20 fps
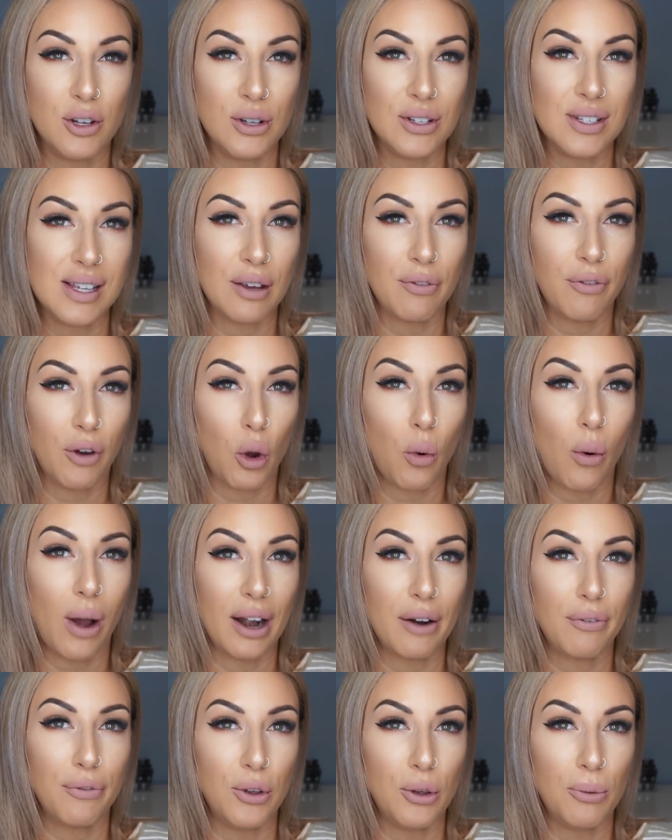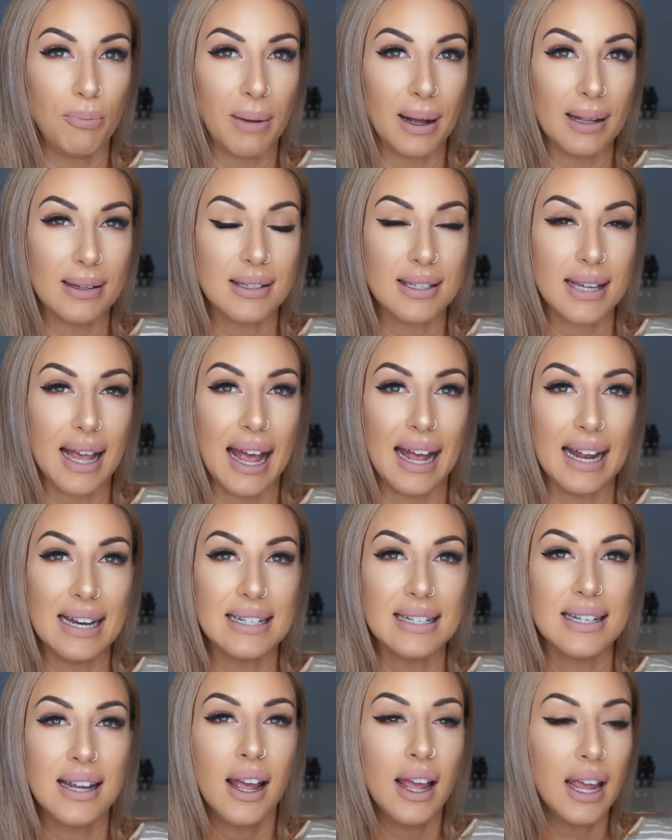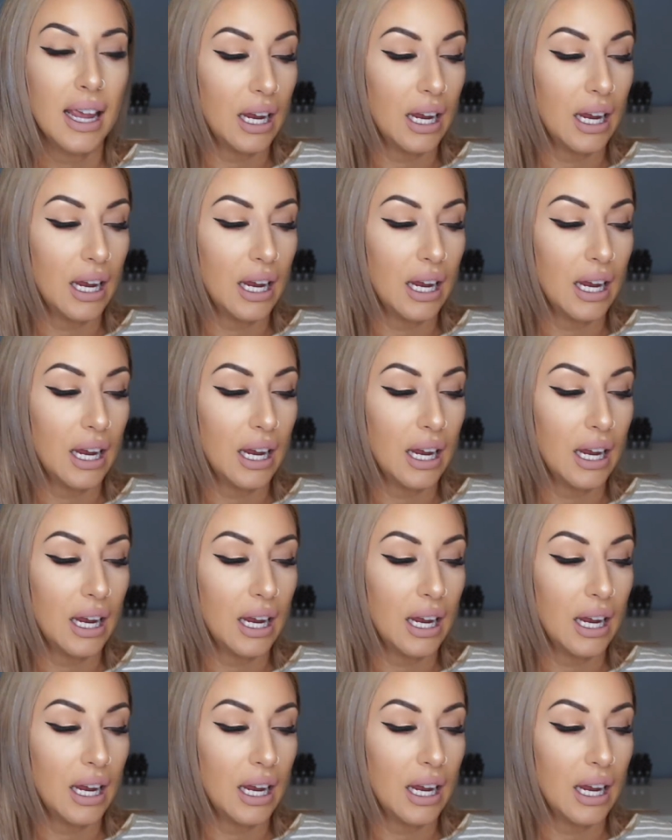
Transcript: using for quite a few months, and